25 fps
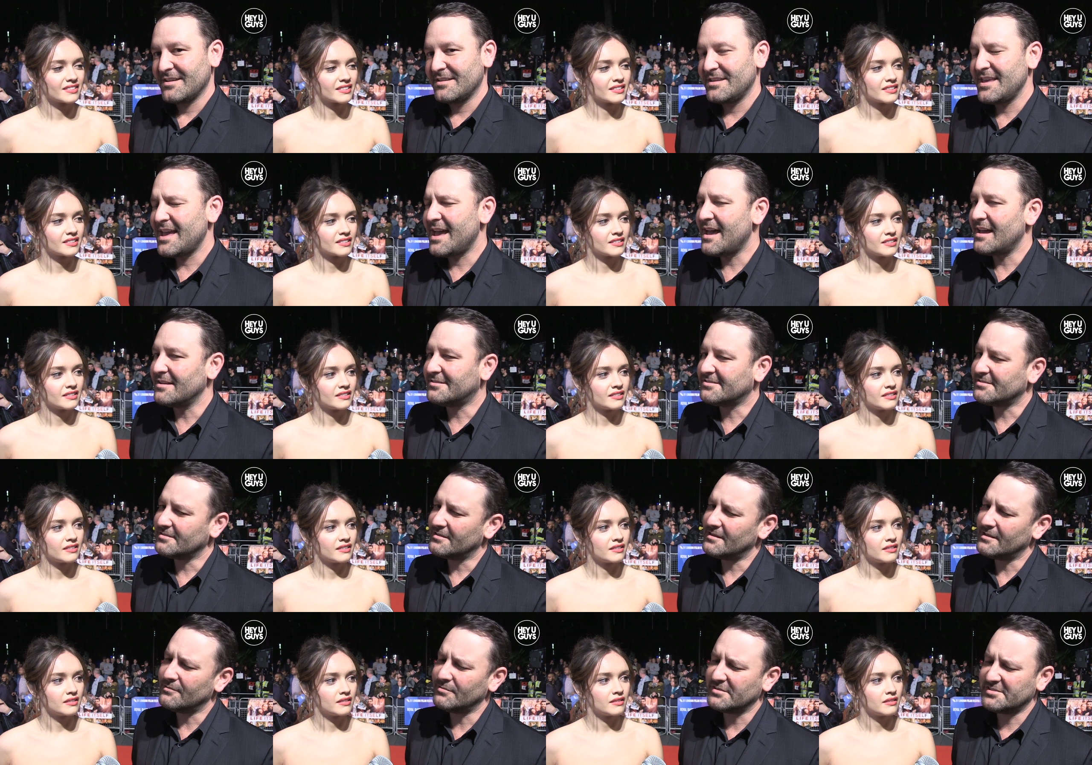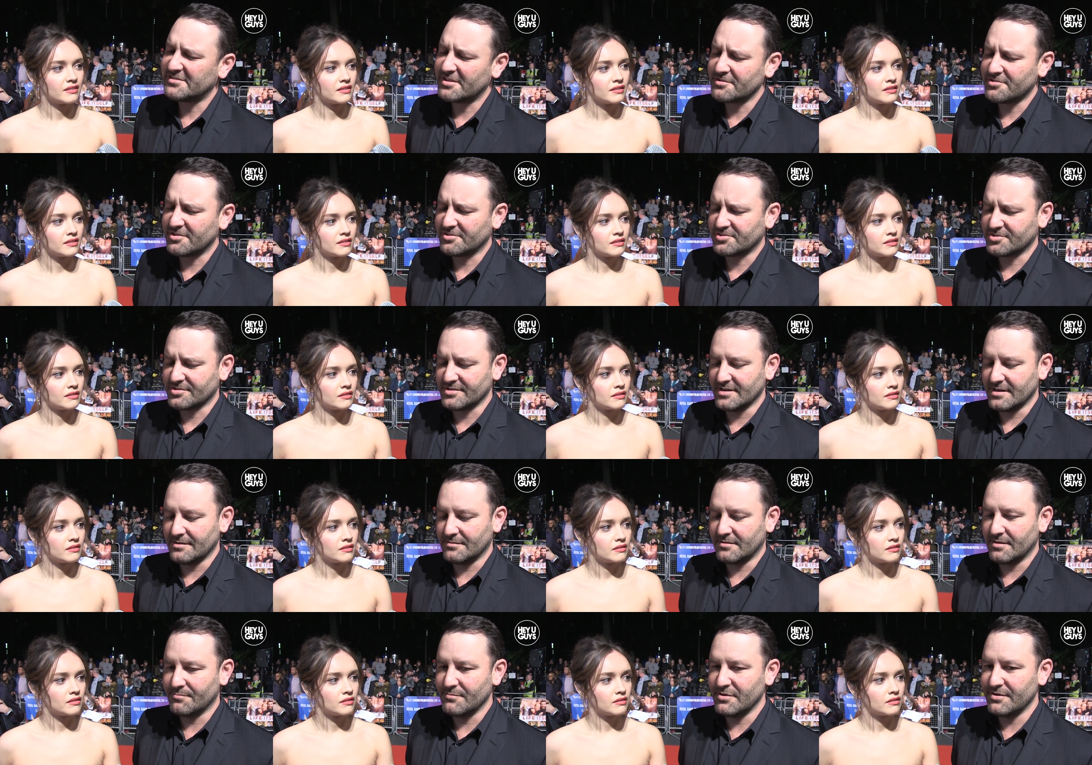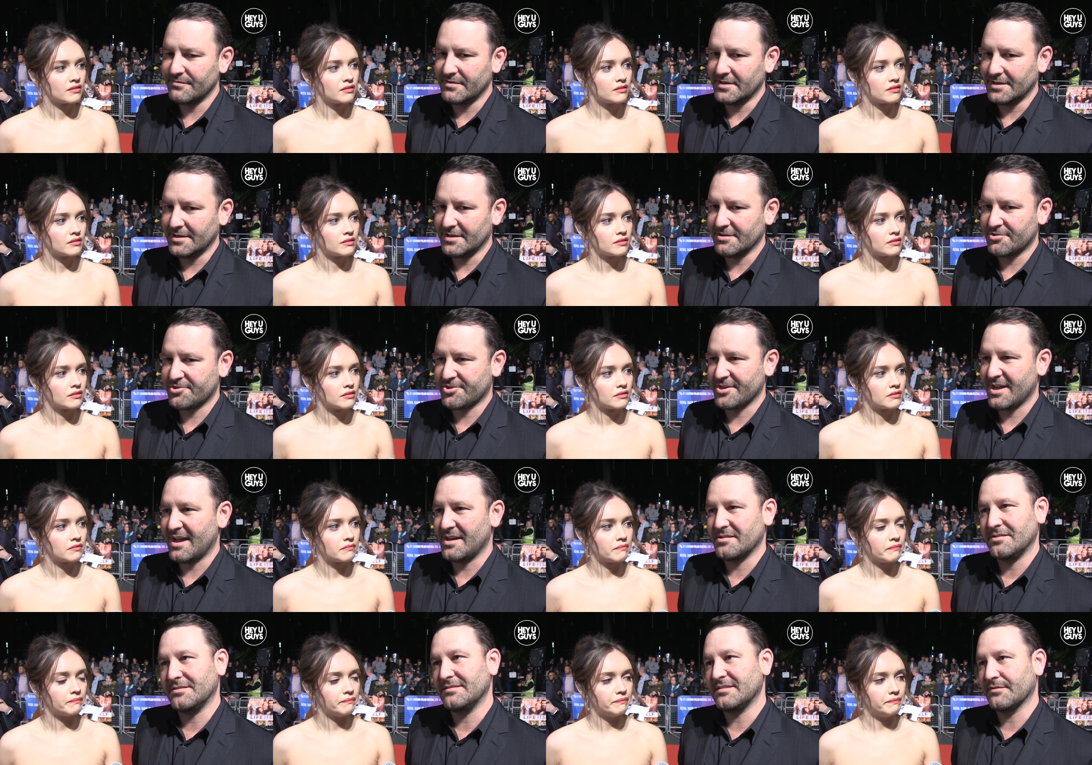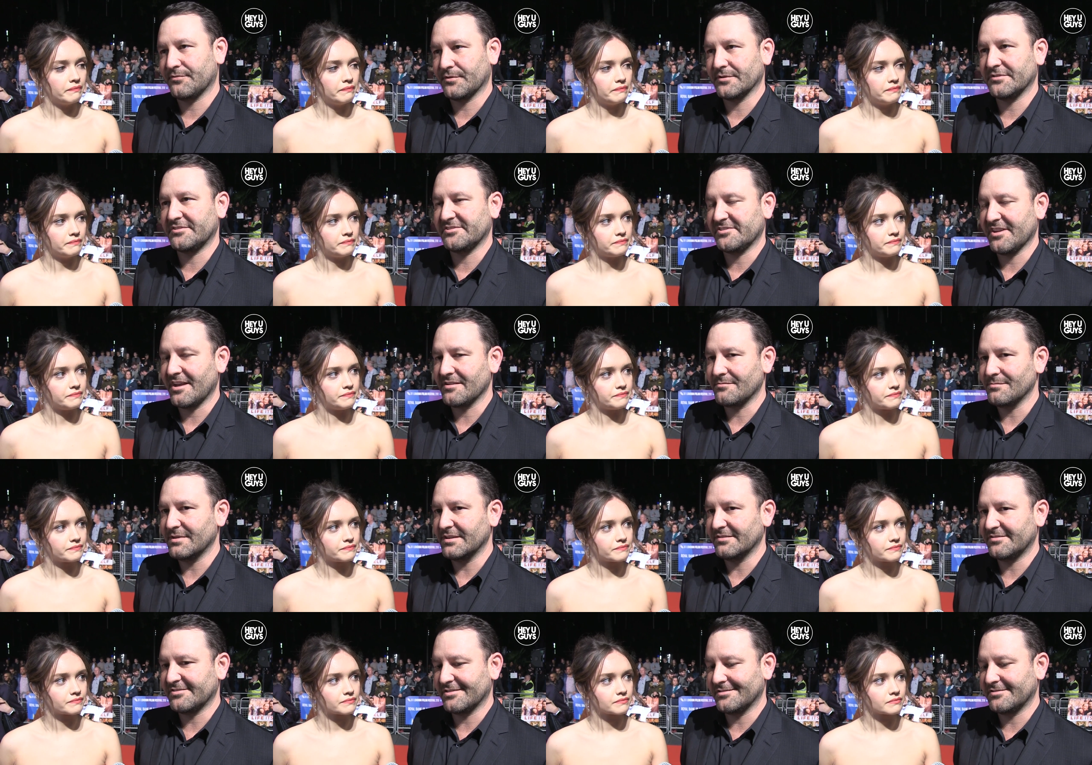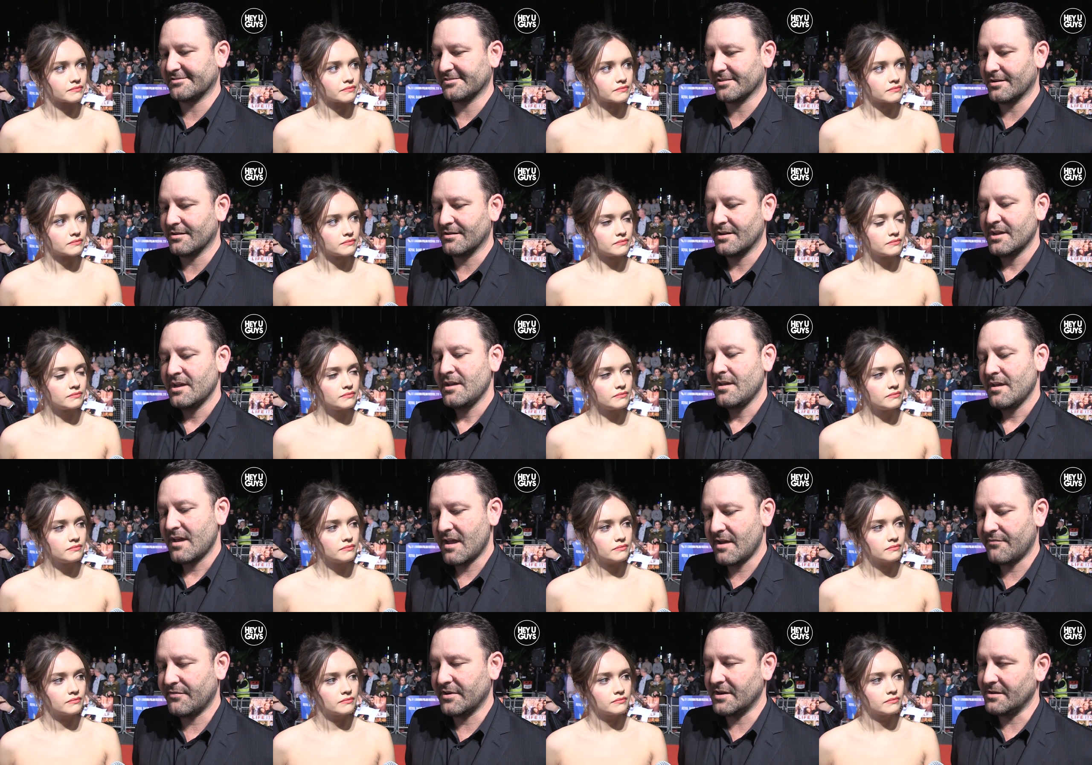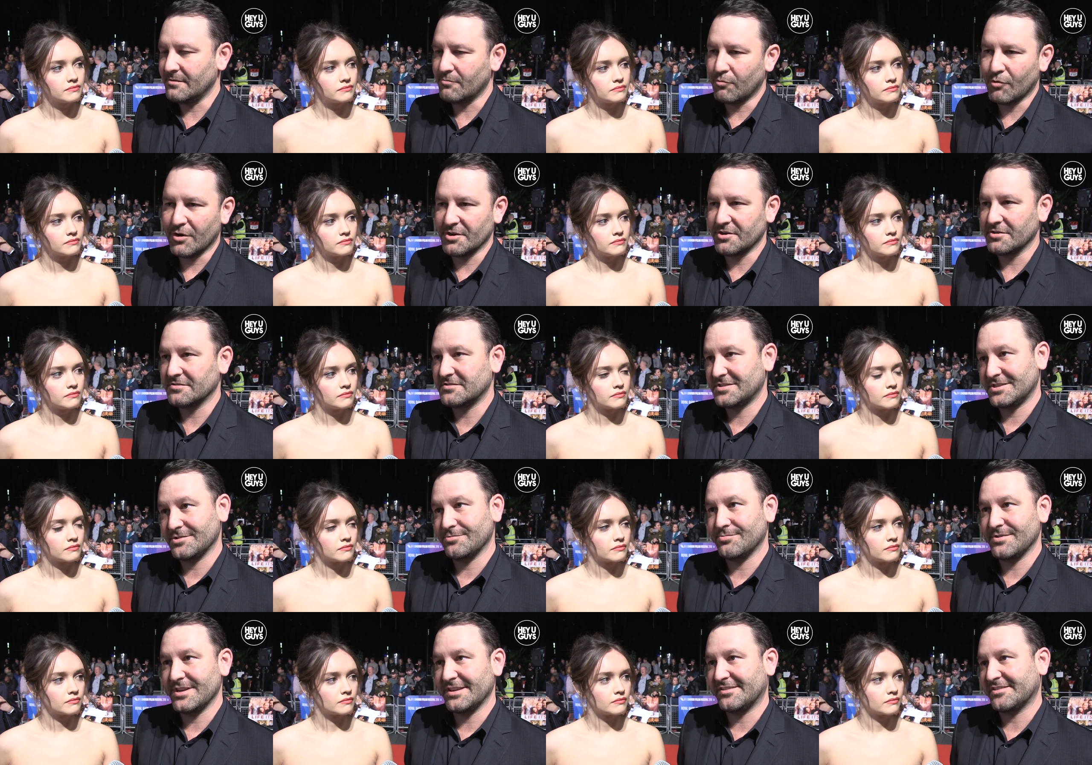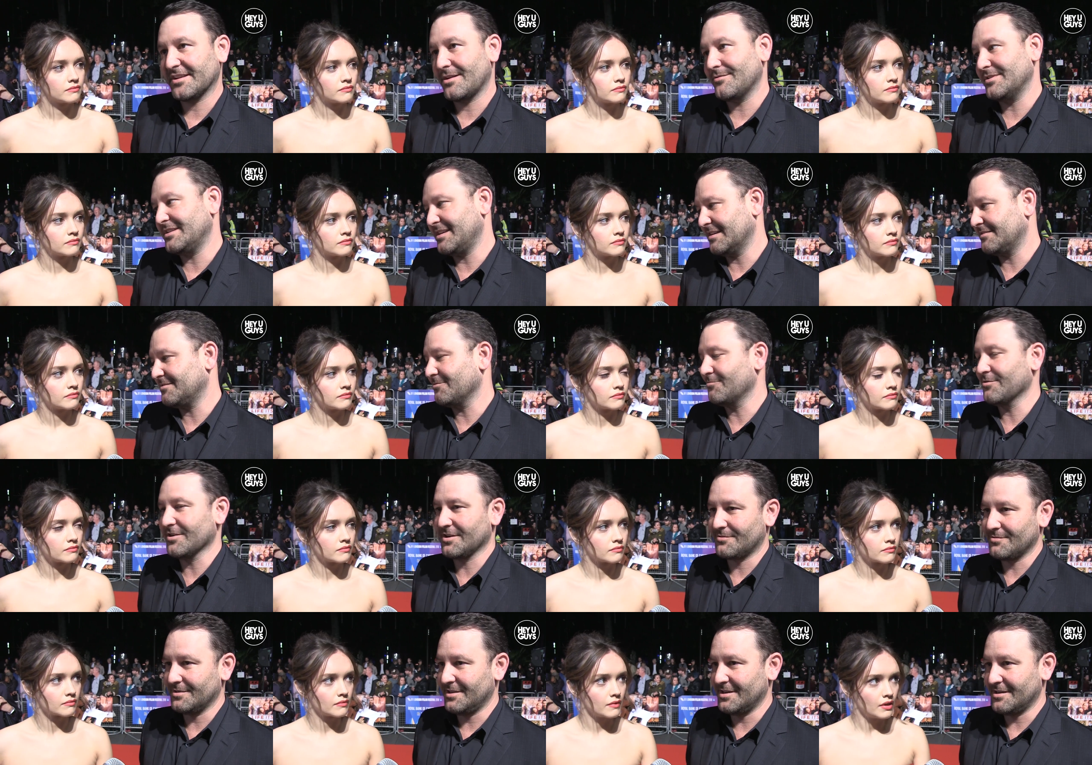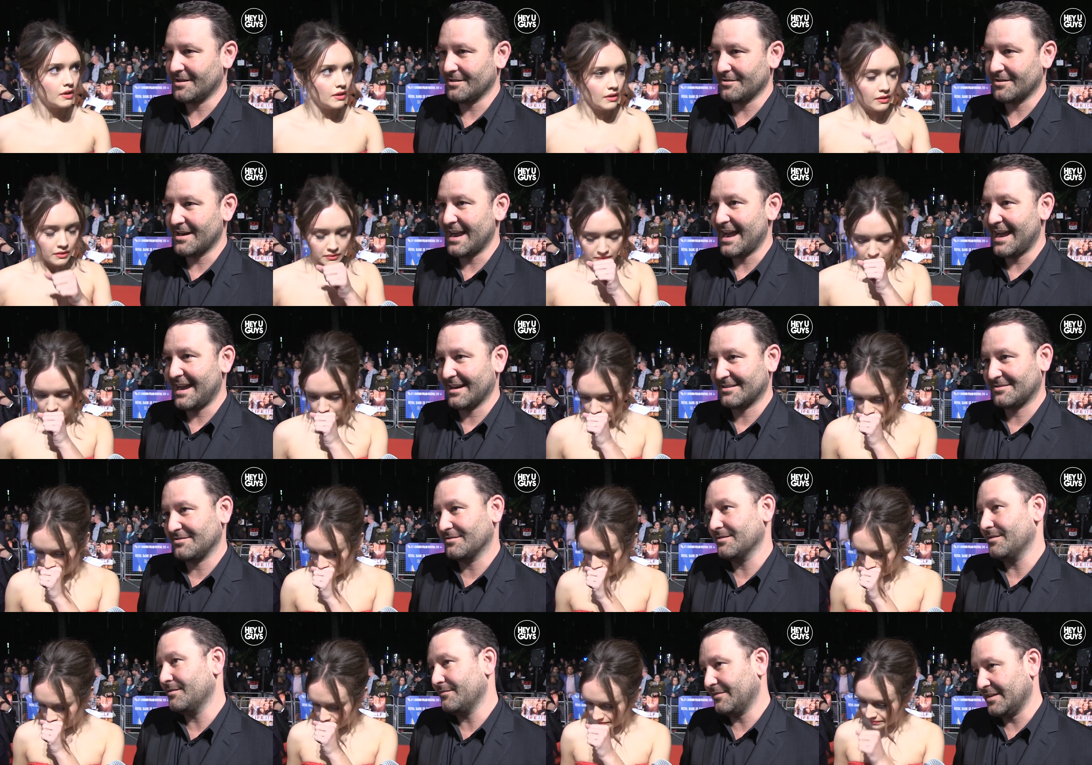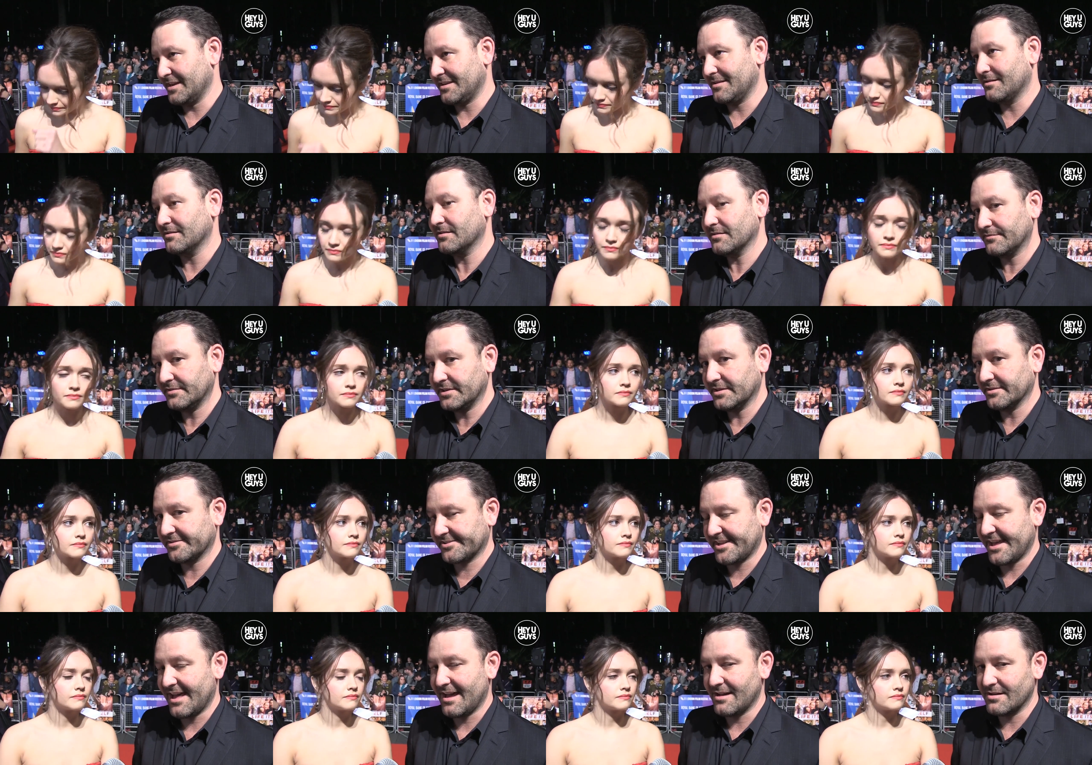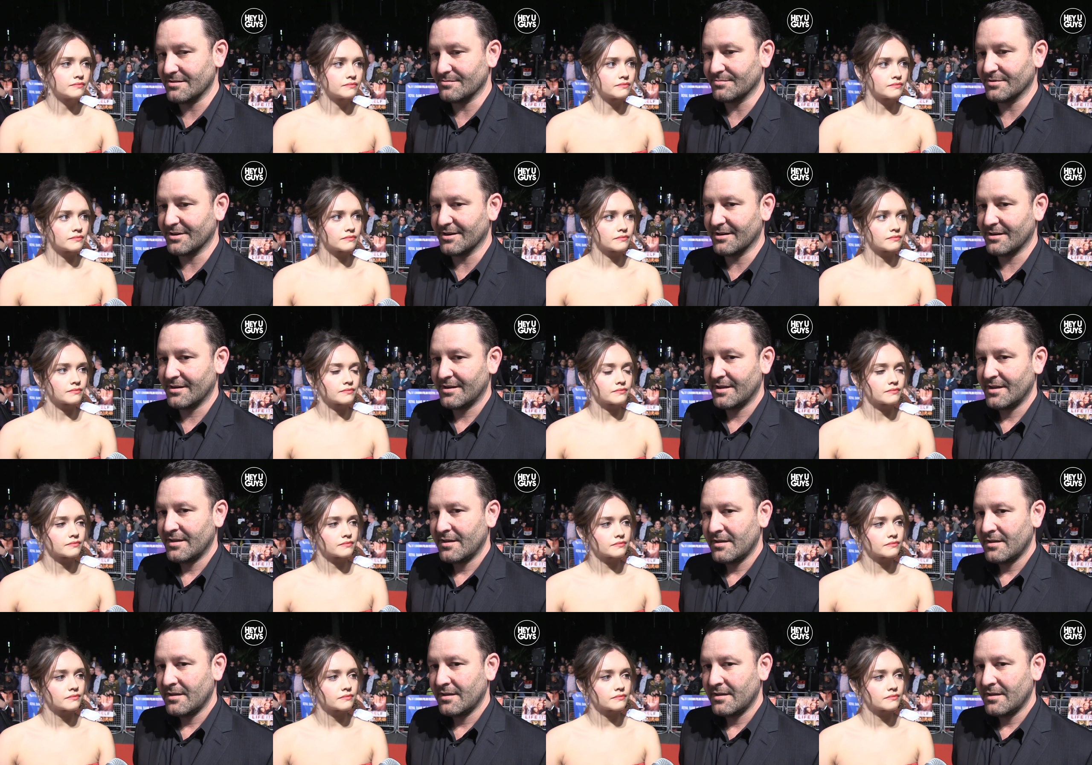Speaker 1: yeah, it's, it was such a treat. The movie is shot in different segments, and so every one or two weeks I would get to work with another actor of like Olivia's caliber,